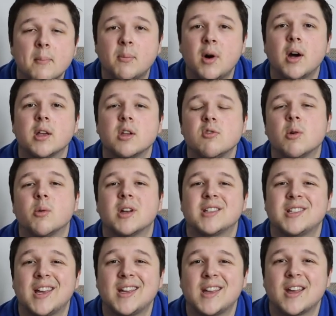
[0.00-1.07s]
but you don't want
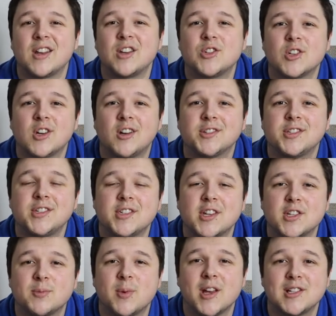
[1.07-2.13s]
to take any chances,
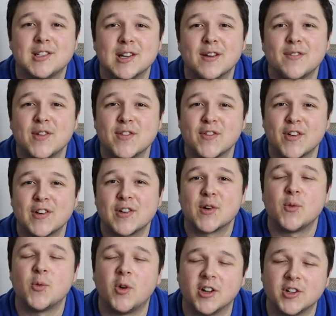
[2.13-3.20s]
especially if you've only
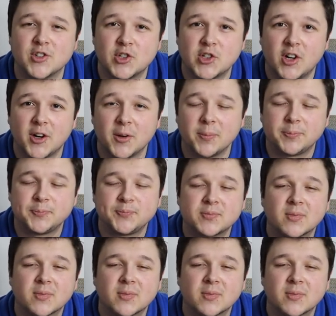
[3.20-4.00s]
got one shot.